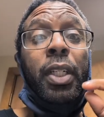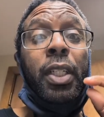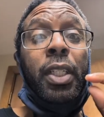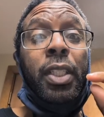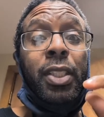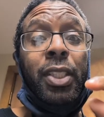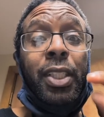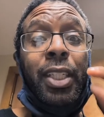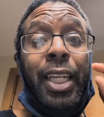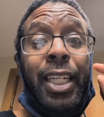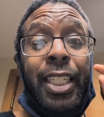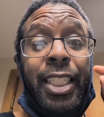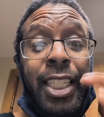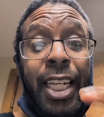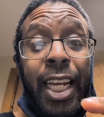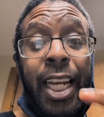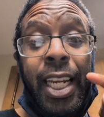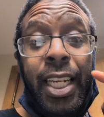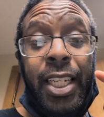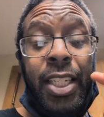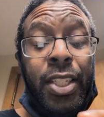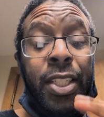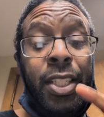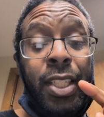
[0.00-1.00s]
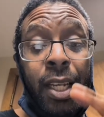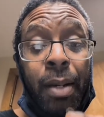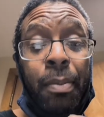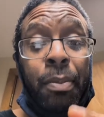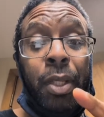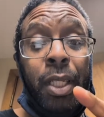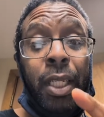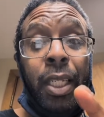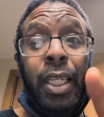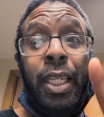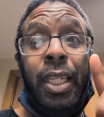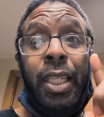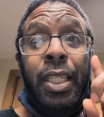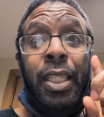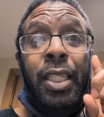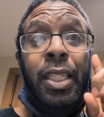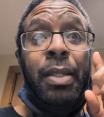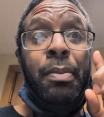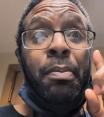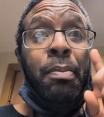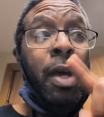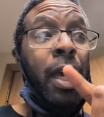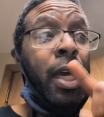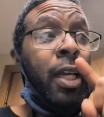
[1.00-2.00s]
So they changed something in
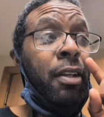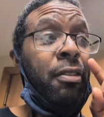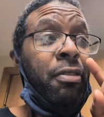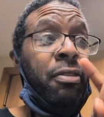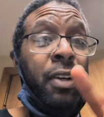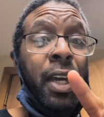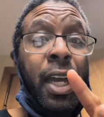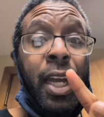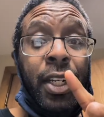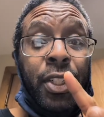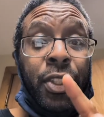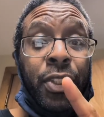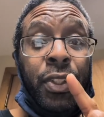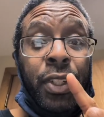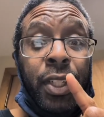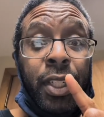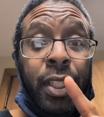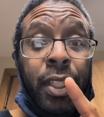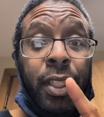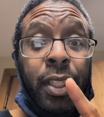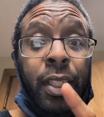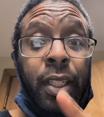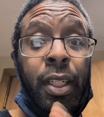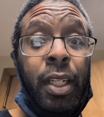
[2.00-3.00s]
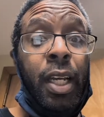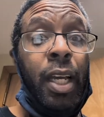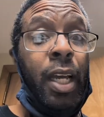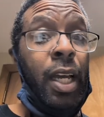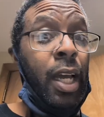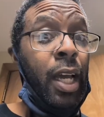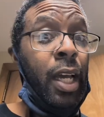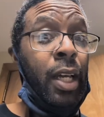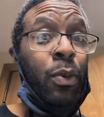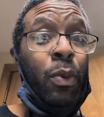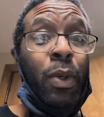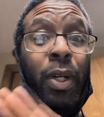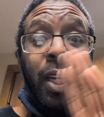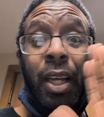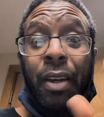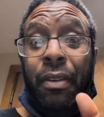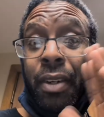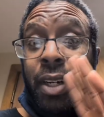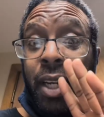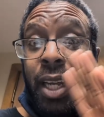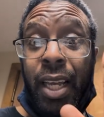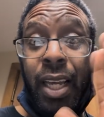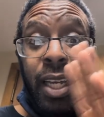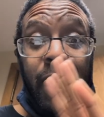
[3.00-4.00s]
the manufacturing, and
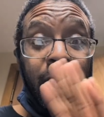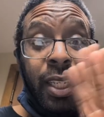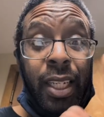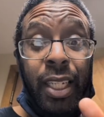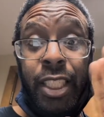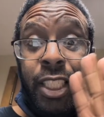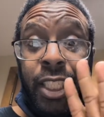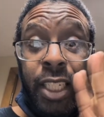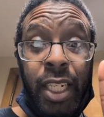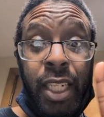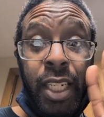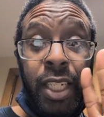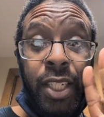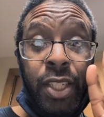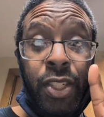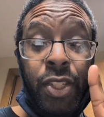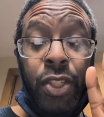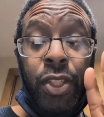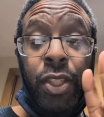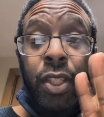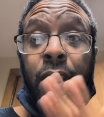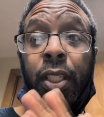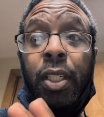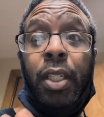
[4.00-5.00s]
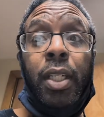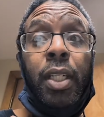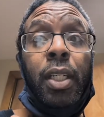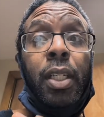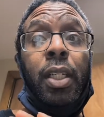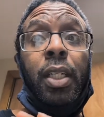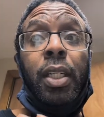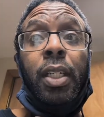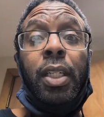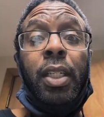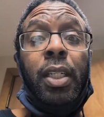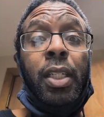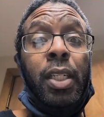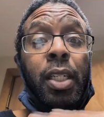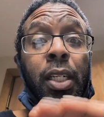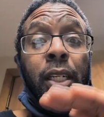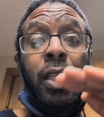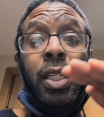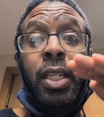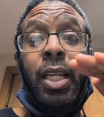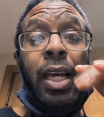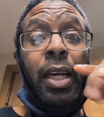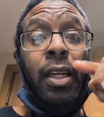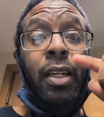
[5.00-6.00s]
whatever the hell they changed,
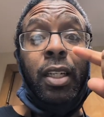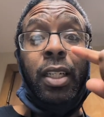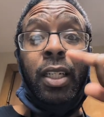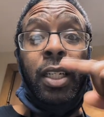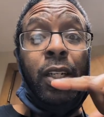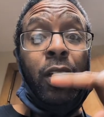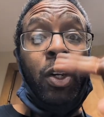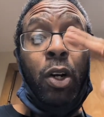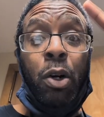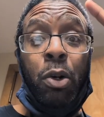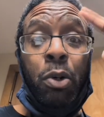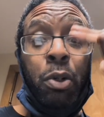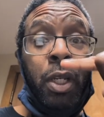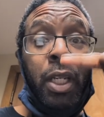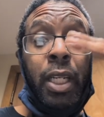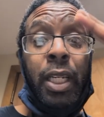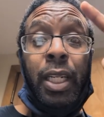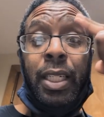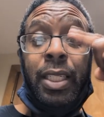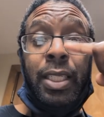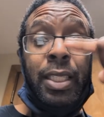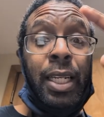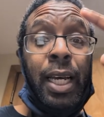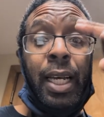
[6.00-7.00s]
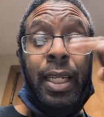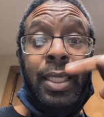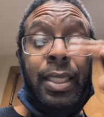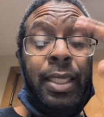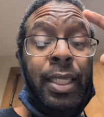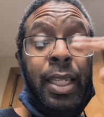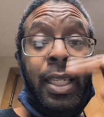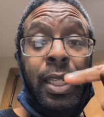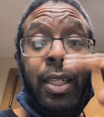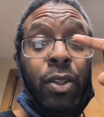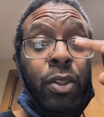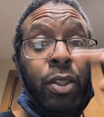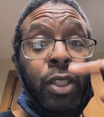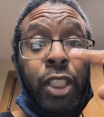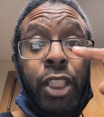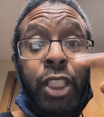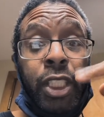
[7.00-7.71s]
now the coating is not staying on the